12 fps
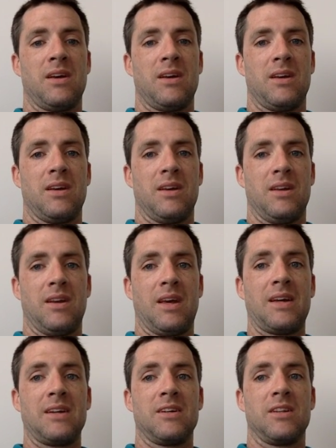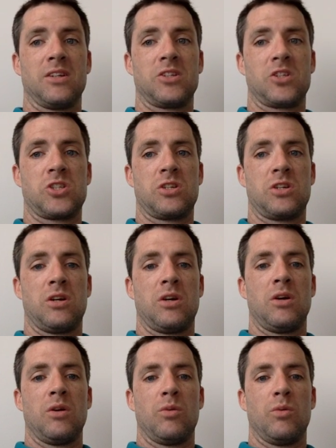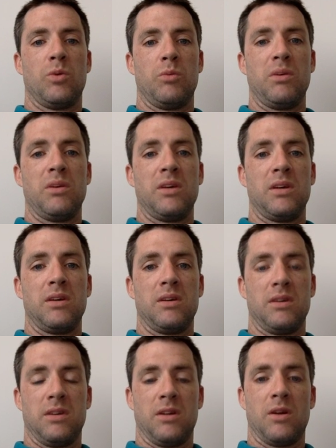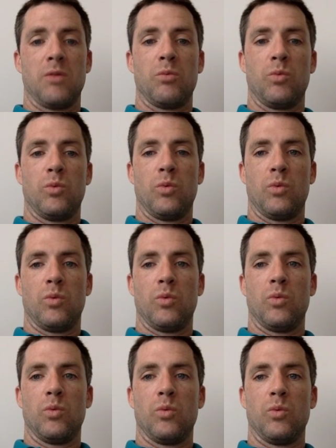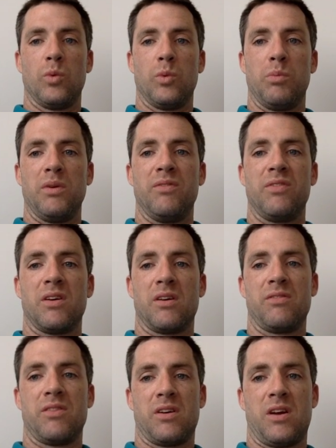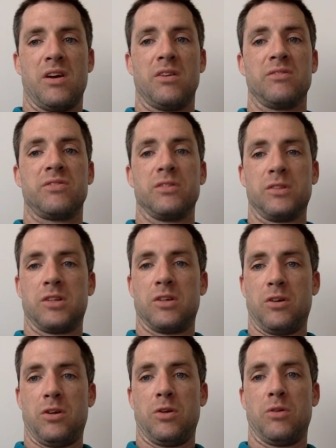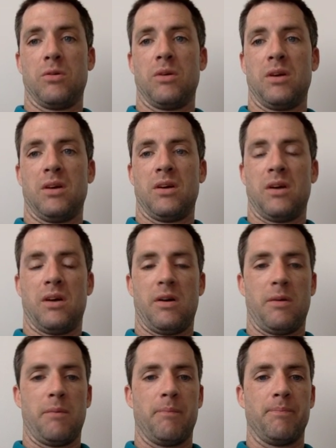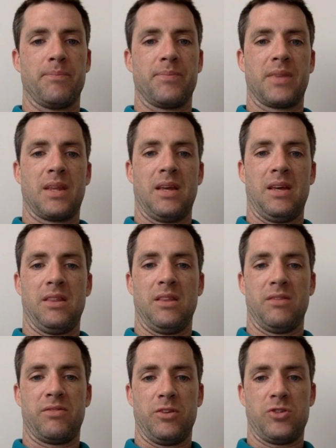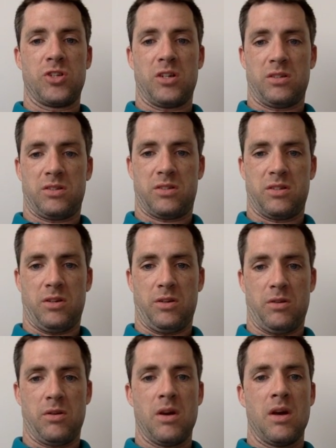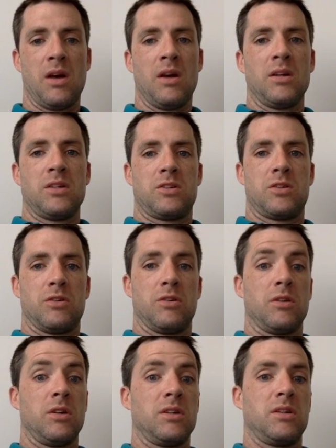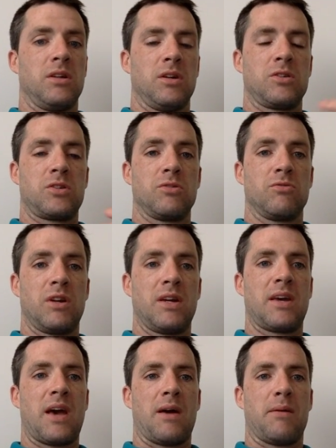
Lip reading: in English would be, would be very, very helpful to you in the future. So to recap,